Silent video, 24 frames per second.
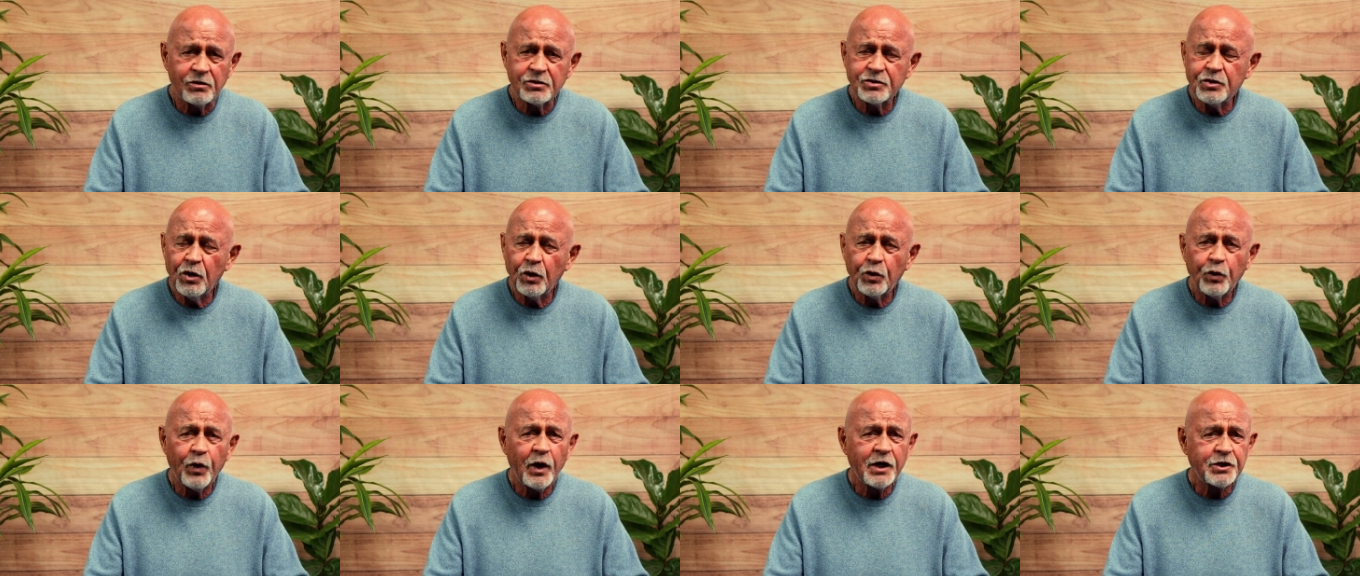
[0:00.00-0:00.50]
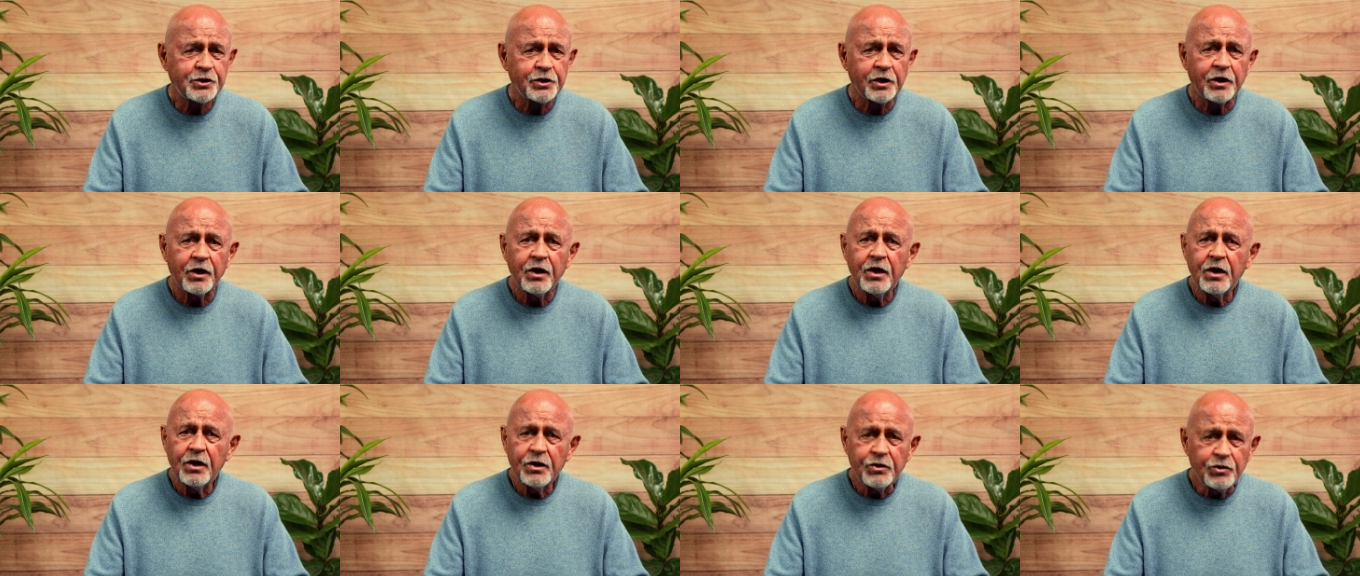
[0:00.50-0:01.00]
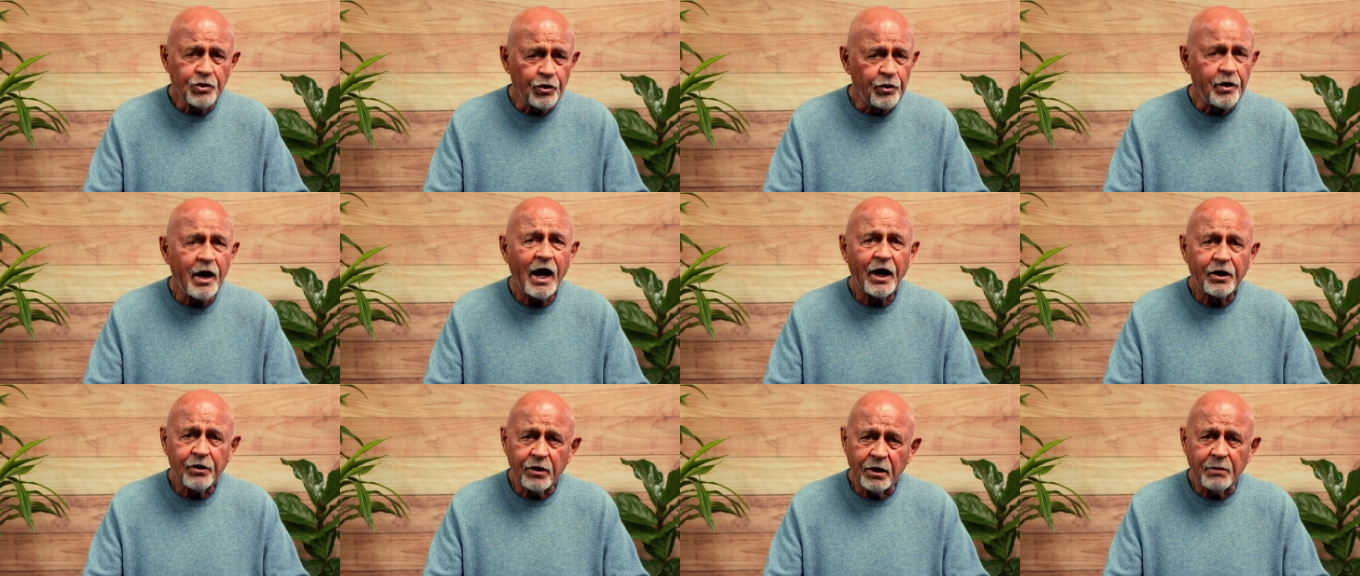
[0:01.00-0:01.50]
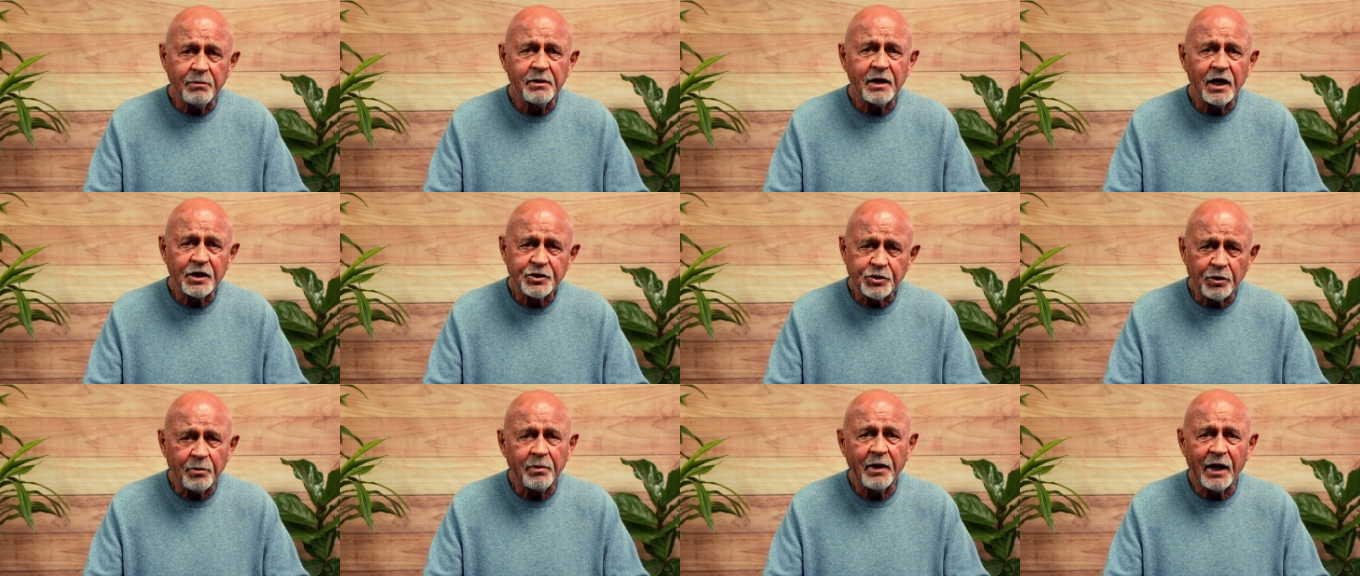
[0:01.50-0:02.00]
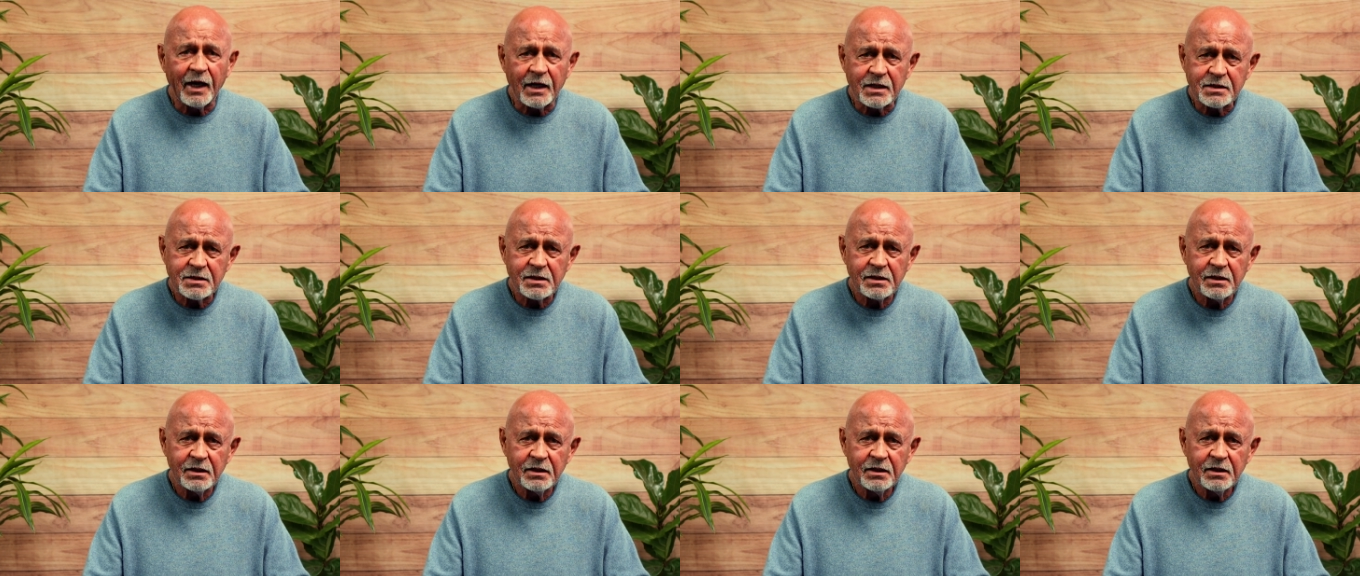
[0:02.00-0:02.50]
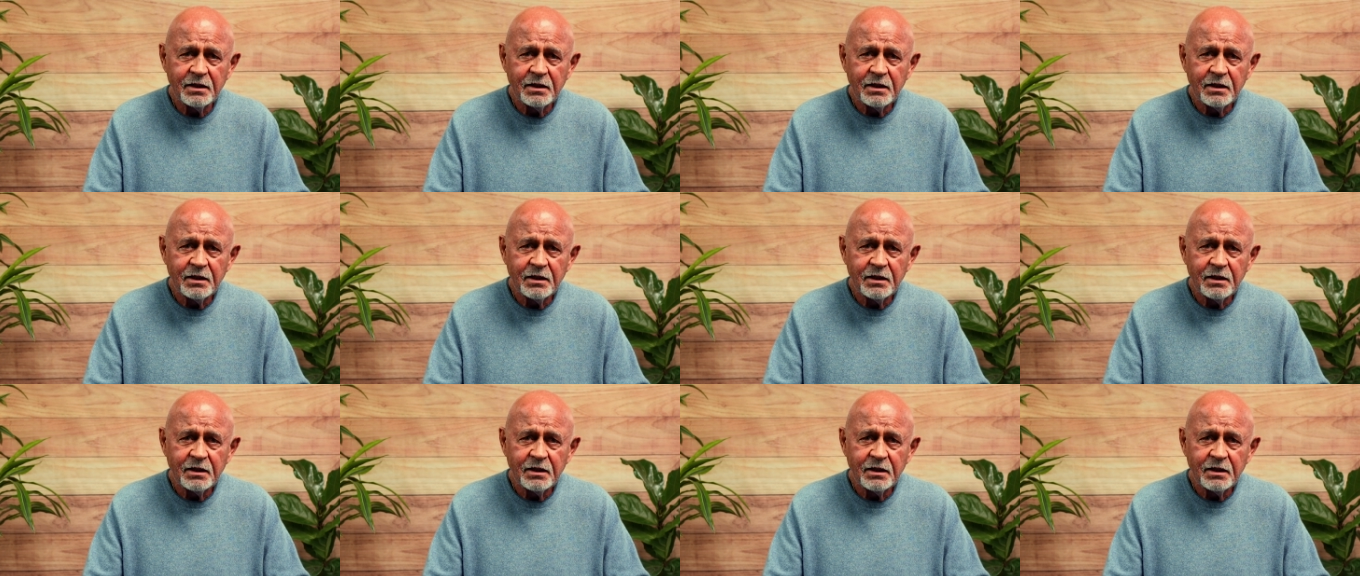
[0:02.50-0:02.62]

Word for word: There's no question you're not going to be at your best.